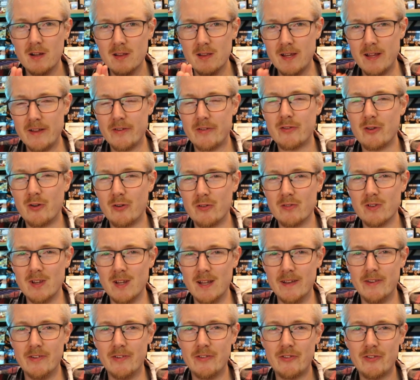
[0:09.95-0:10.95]
Let's talk
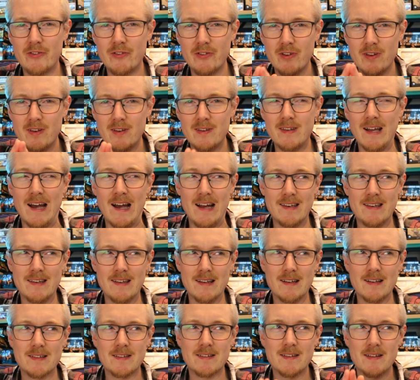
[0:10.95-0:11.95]
lists,
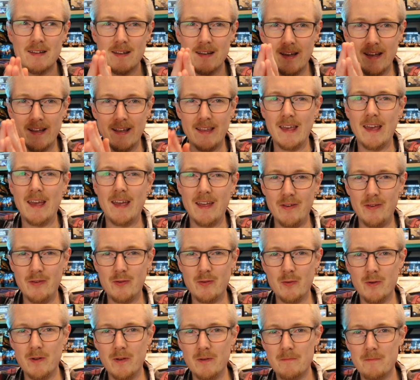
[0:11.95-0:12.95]
tactics, and get
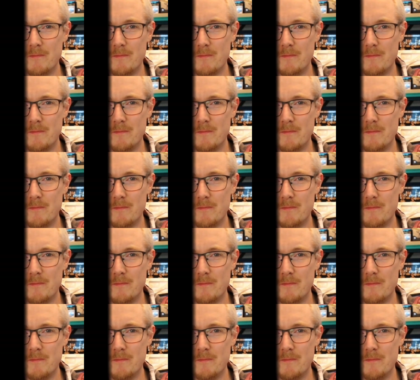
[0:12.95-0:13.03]
into it.